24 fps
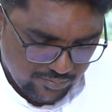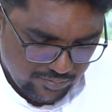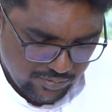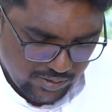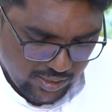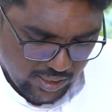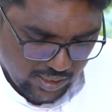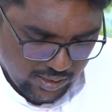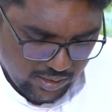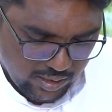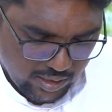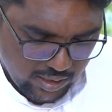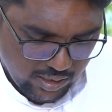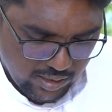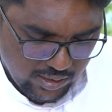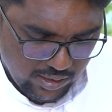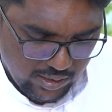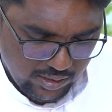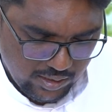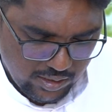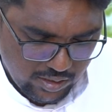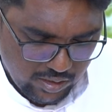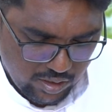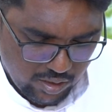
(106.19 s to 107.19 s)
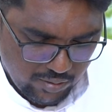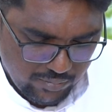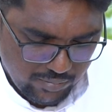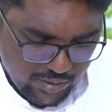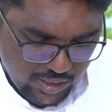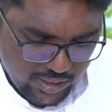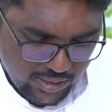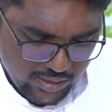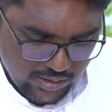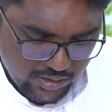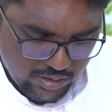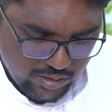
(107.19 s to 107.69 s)
that learned
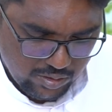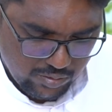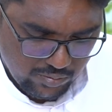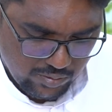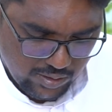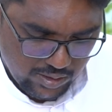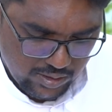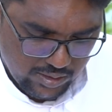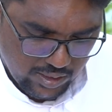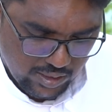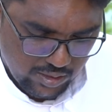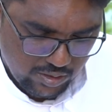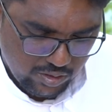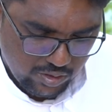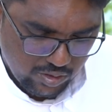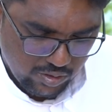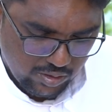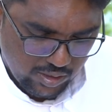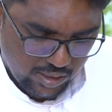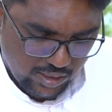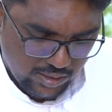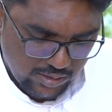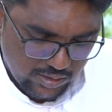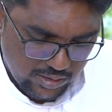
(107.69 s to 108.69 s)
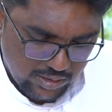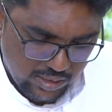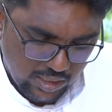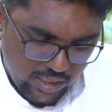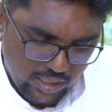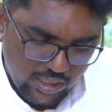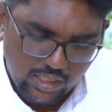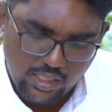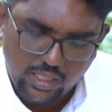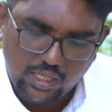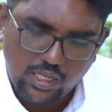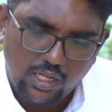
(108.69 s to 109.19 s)
Dominicans were sent to
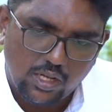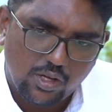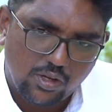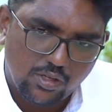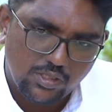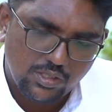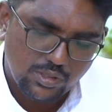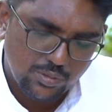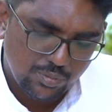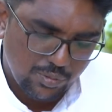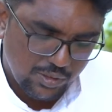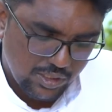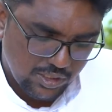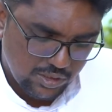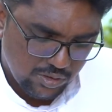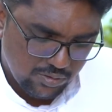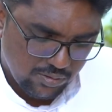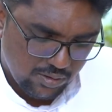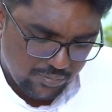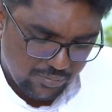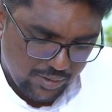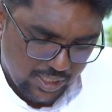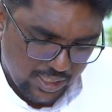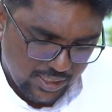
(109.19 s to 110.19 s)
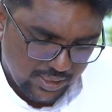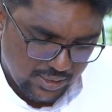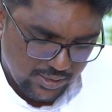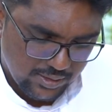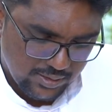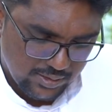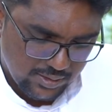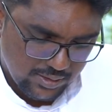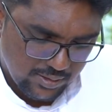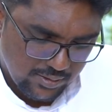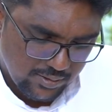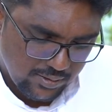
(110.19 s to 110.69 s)
consult her on spiritual
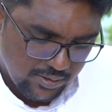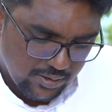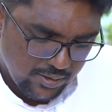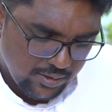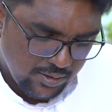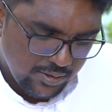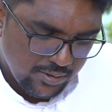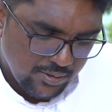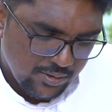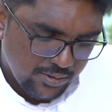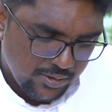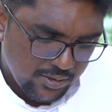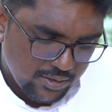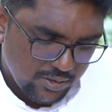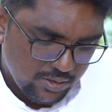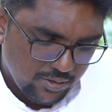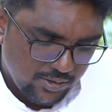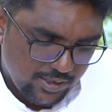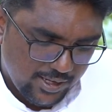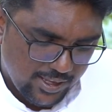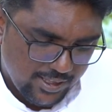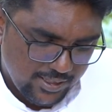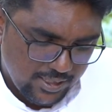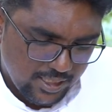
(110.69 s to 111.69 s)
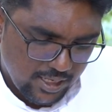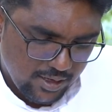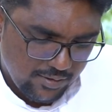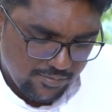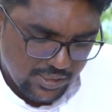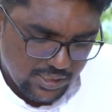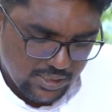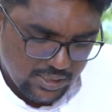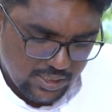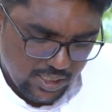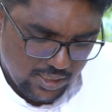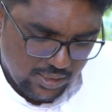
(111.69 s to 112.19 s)
matters. Together
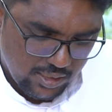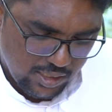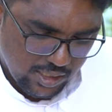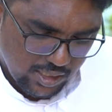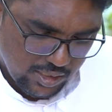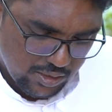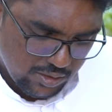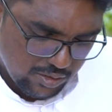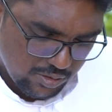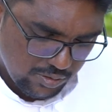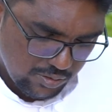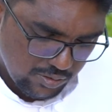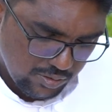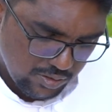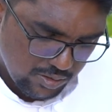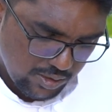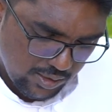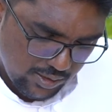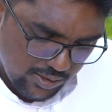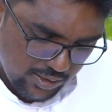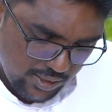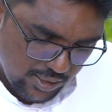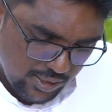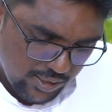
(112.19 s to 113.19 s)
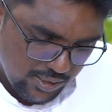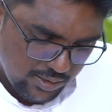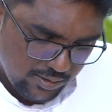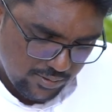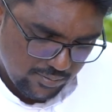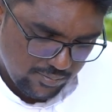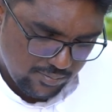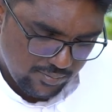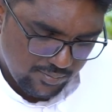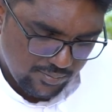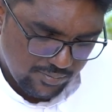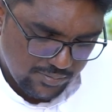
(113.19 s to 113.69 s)
with Saint Gertrude the Great,
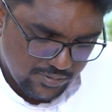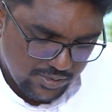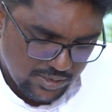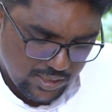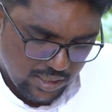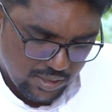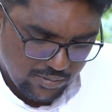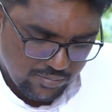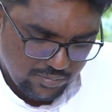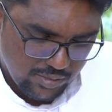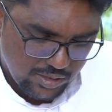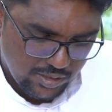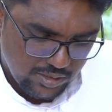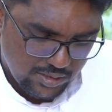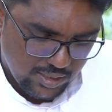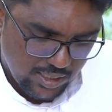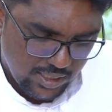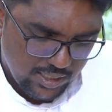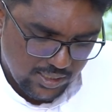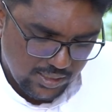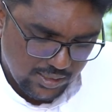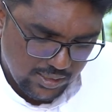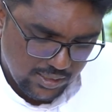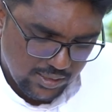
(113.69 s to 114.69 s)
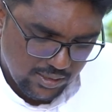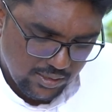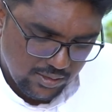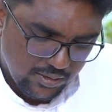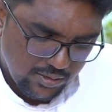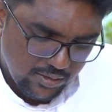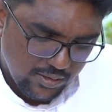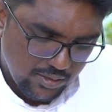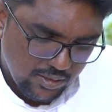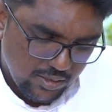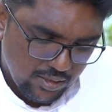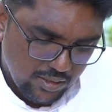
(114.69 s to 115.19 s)
Saint Mechtilde
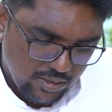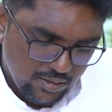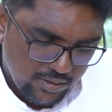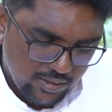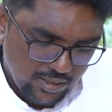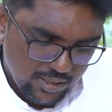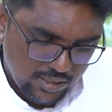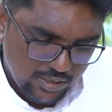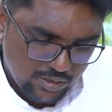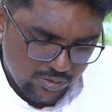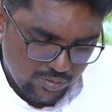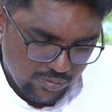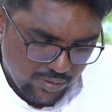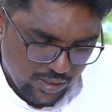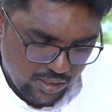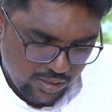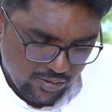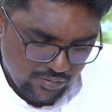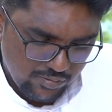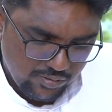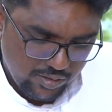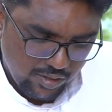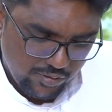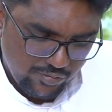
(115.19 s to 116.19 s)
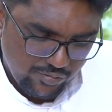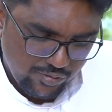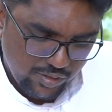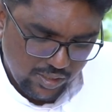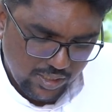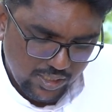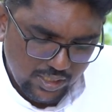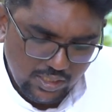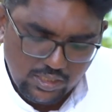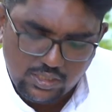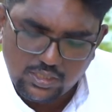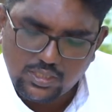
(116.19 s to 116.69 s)
is one of the
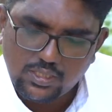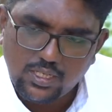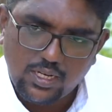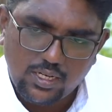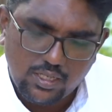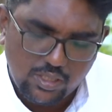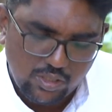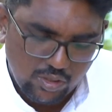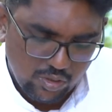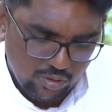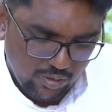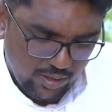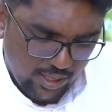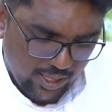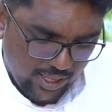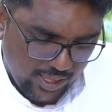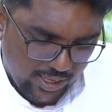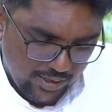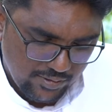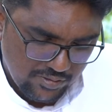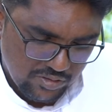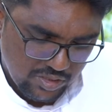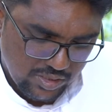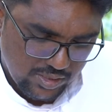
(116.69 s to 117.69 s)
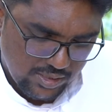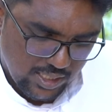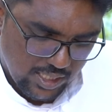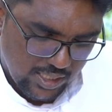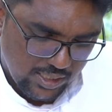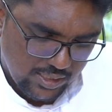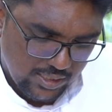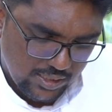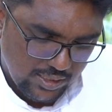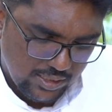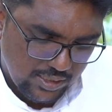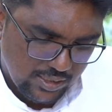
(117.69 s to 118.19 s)
first to have
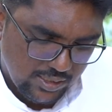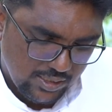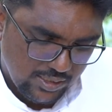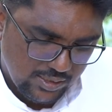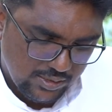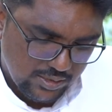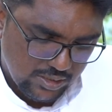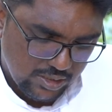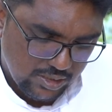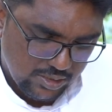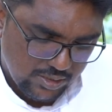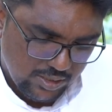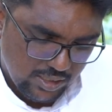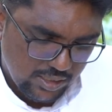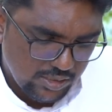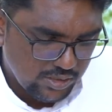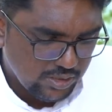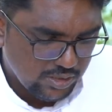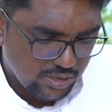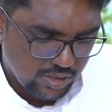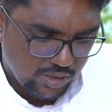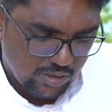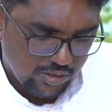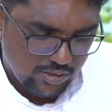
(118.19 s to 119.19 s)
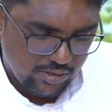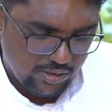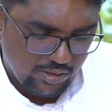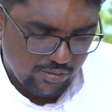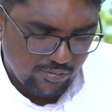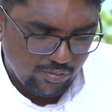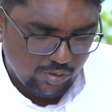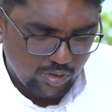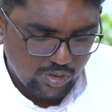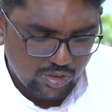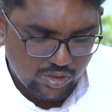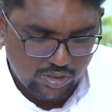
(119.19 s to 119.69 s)
started and stressed on
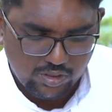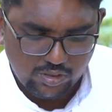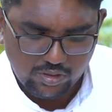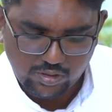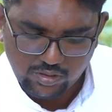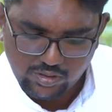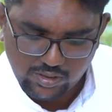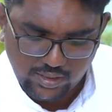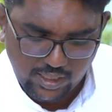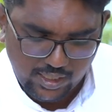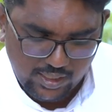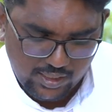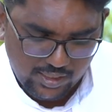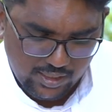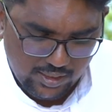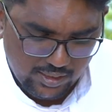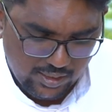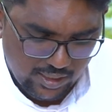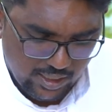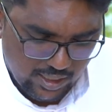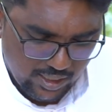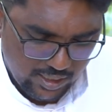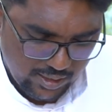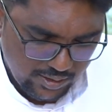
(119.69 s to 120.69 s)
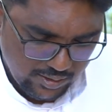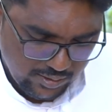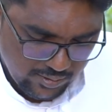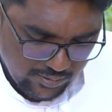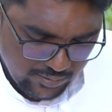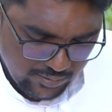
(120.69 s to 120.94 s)
devotion to Sacred Heart.